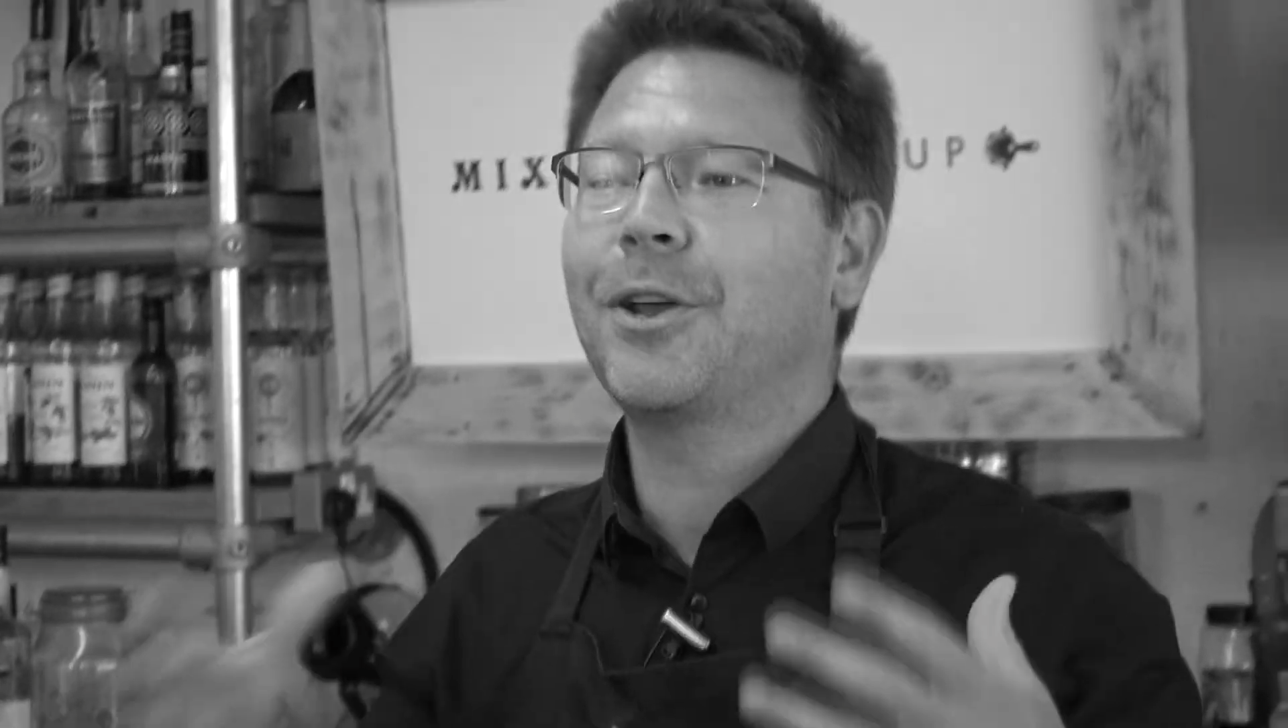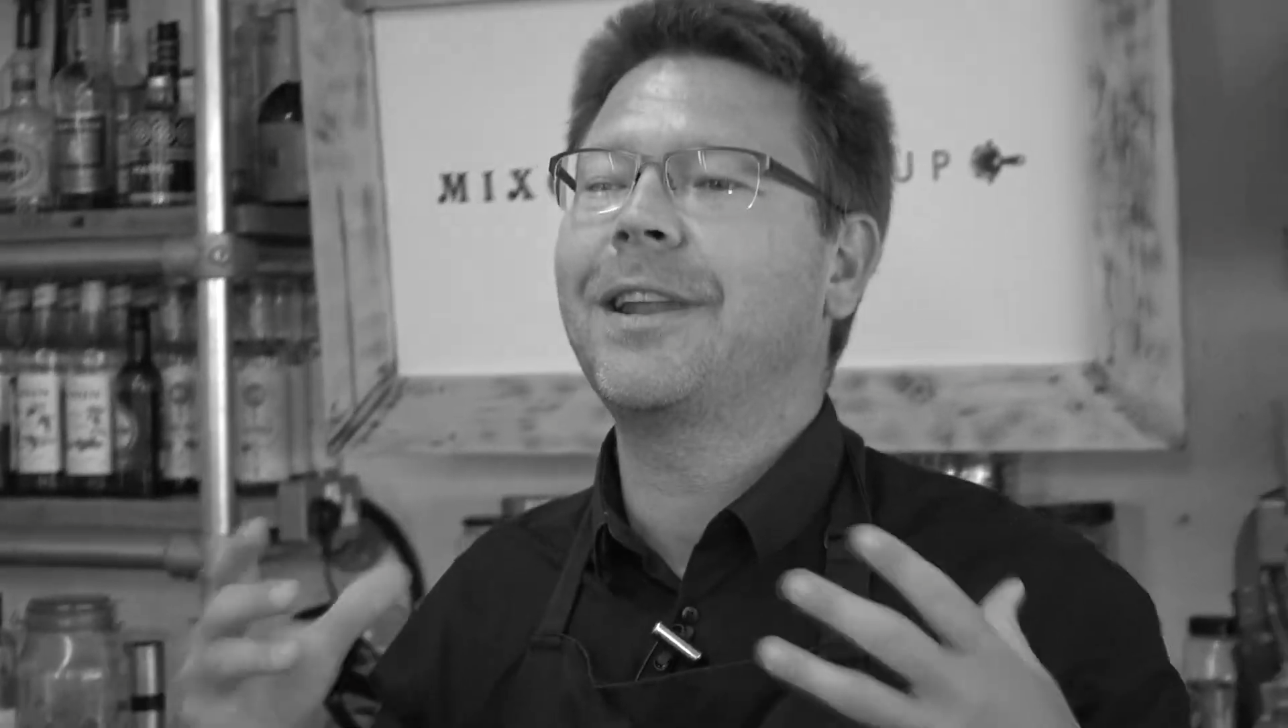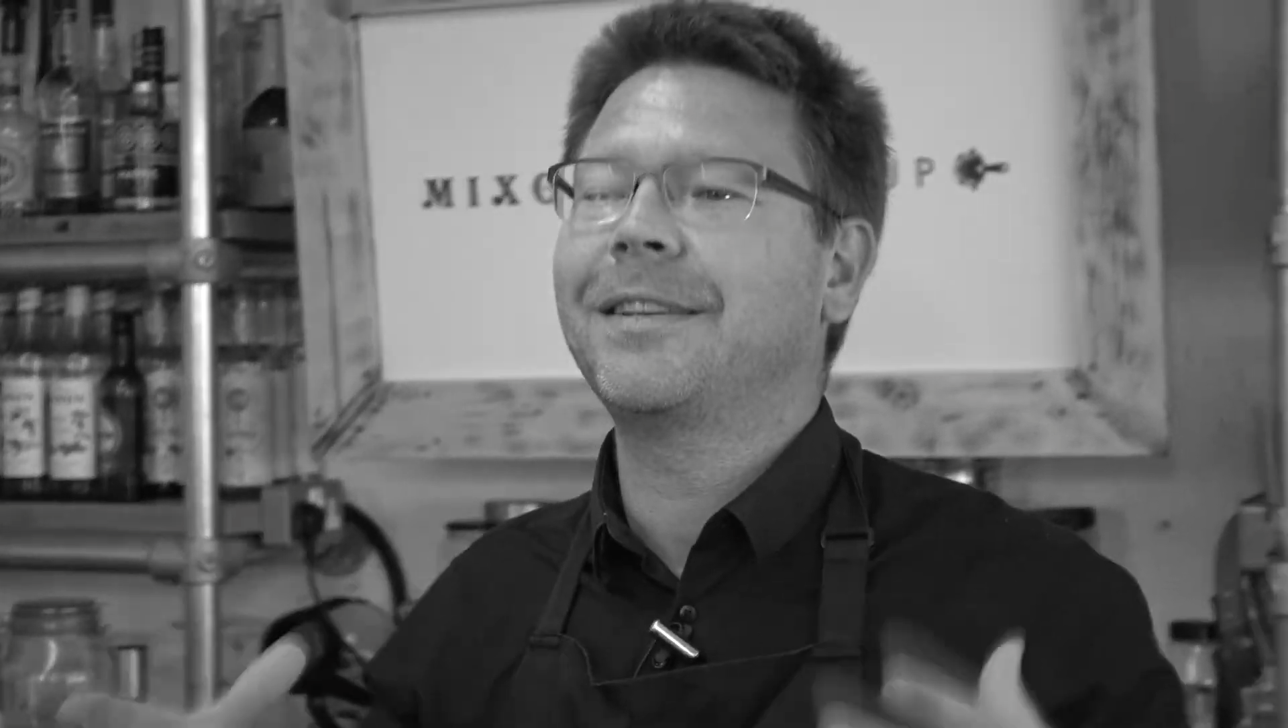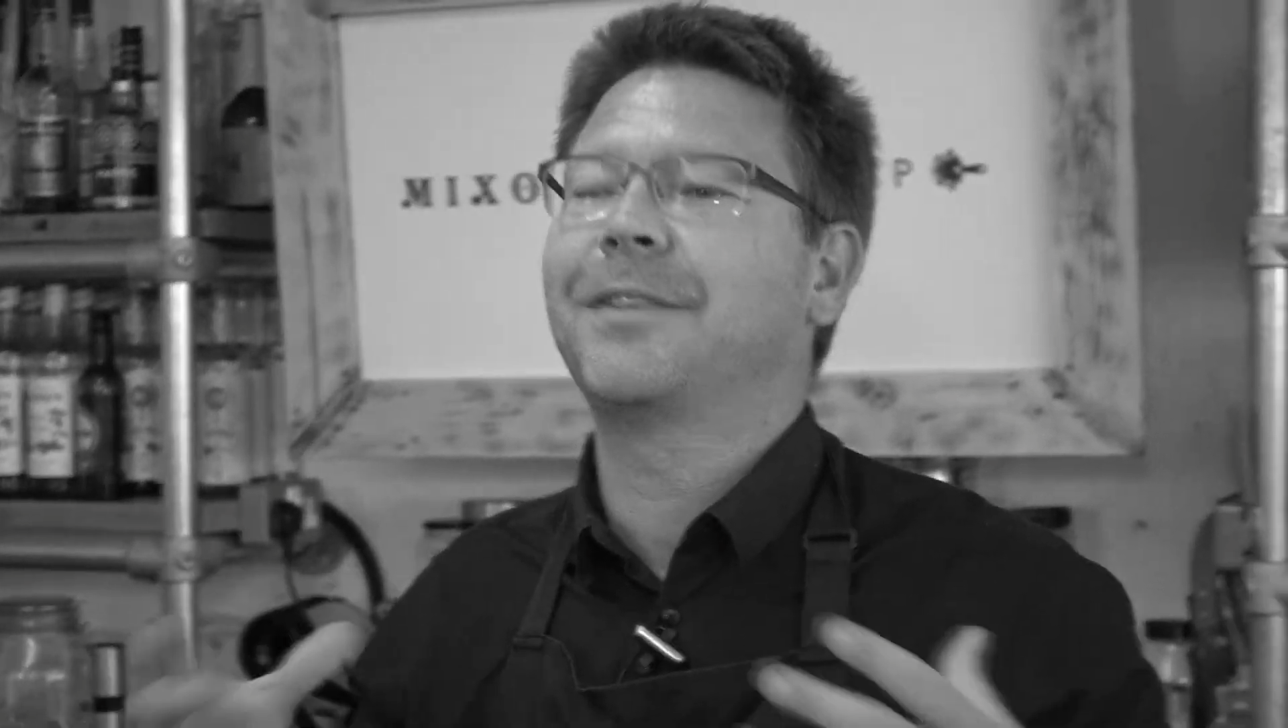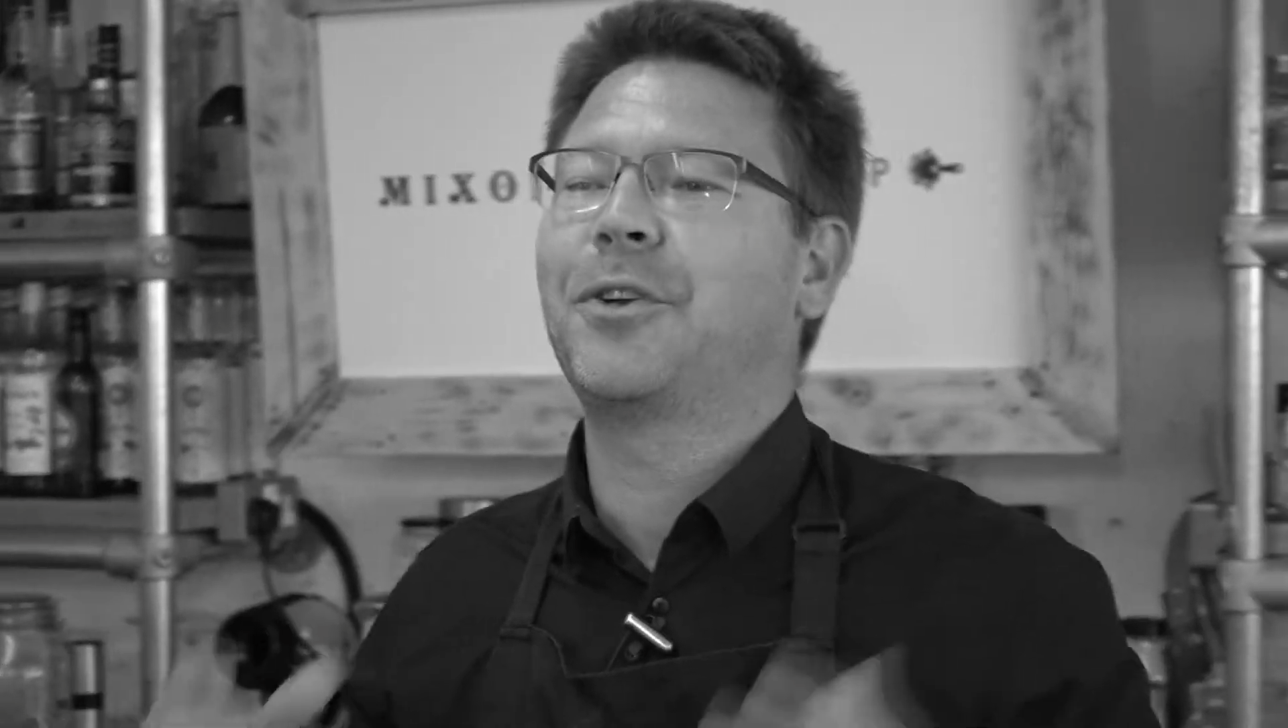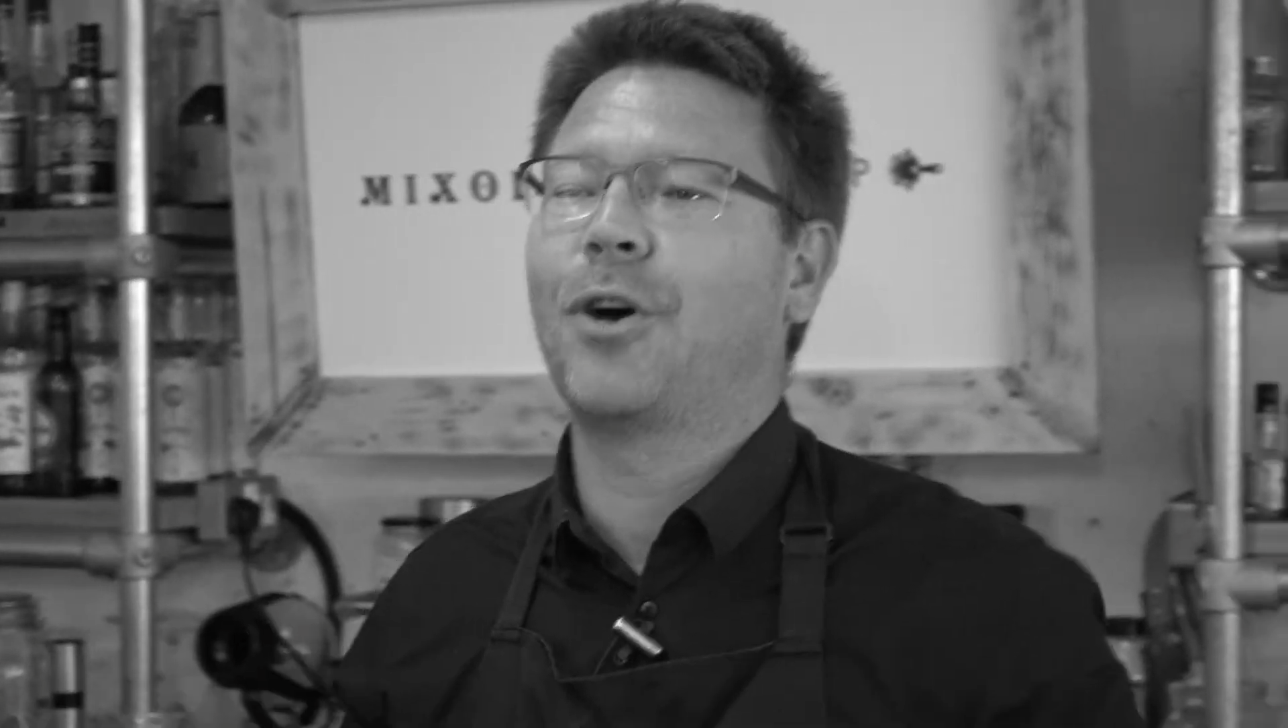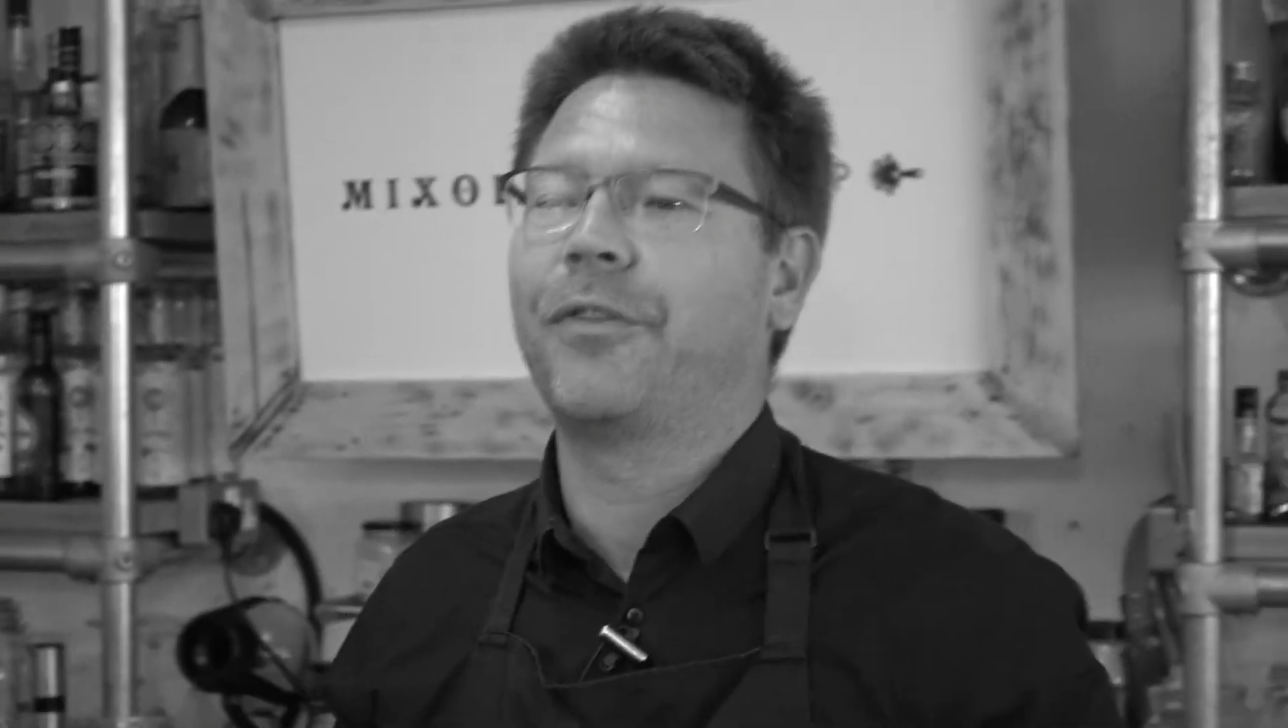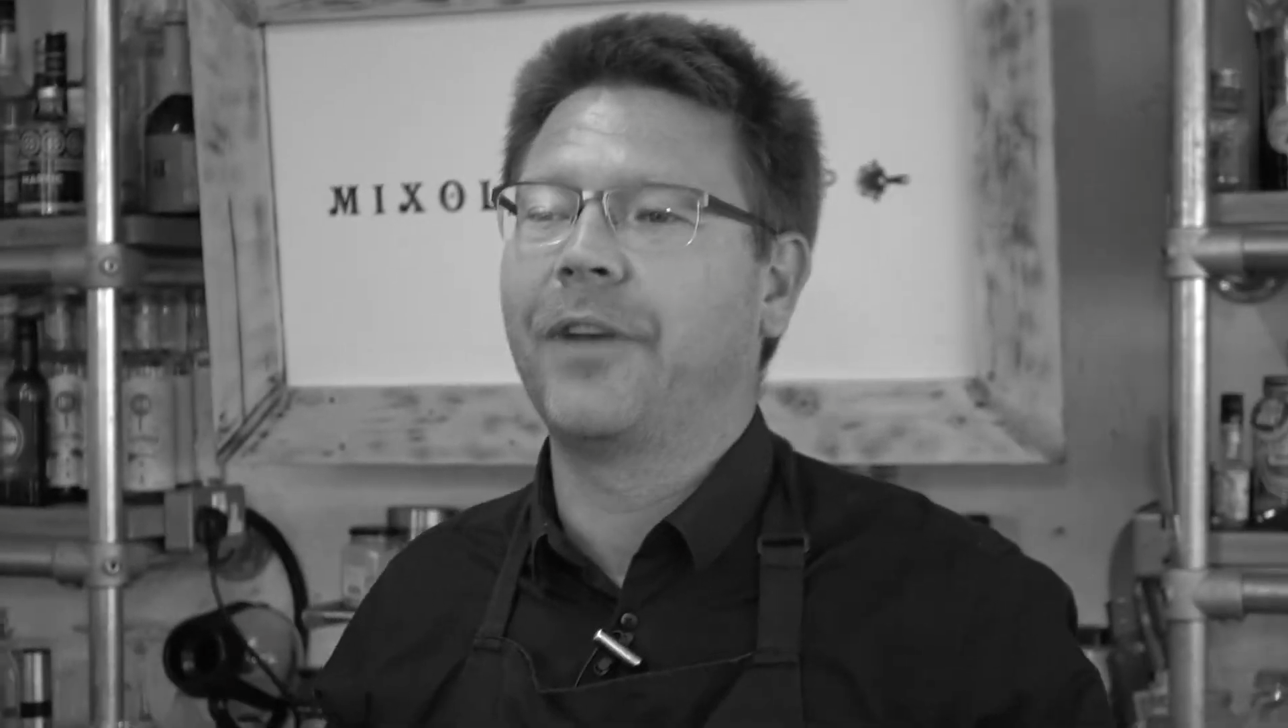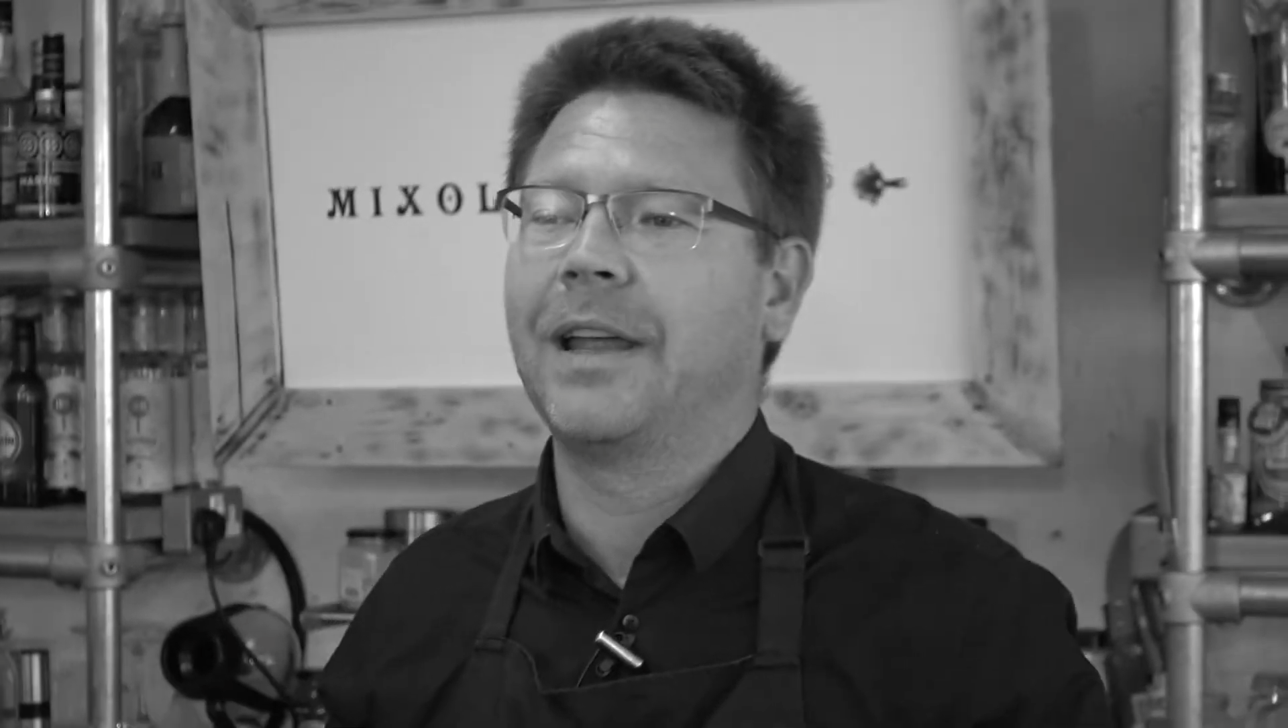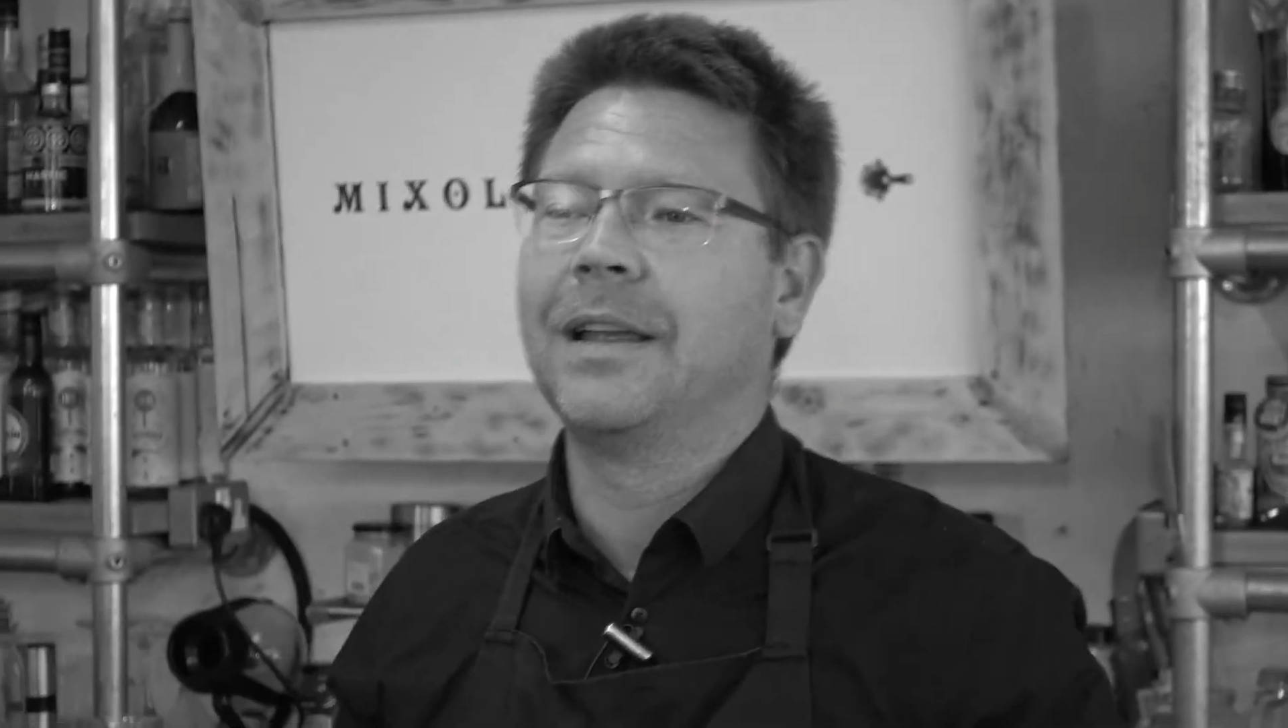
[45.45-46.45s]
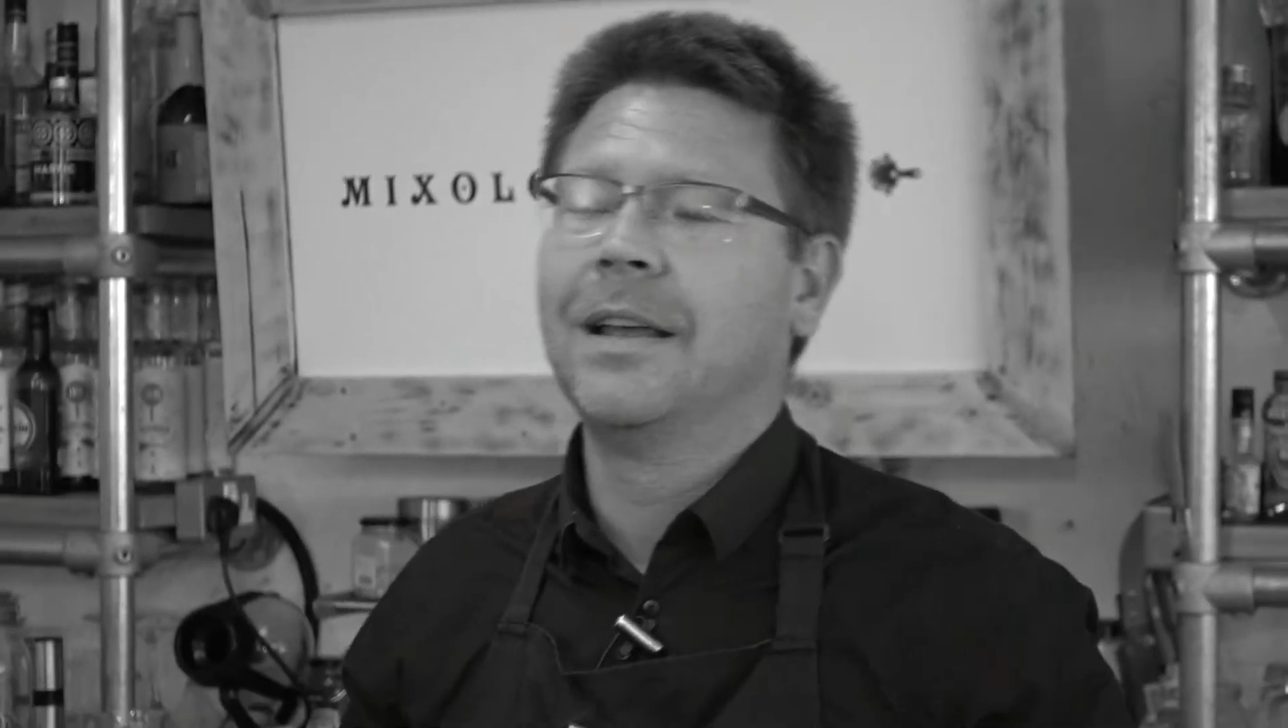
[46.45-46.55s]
good instant coffee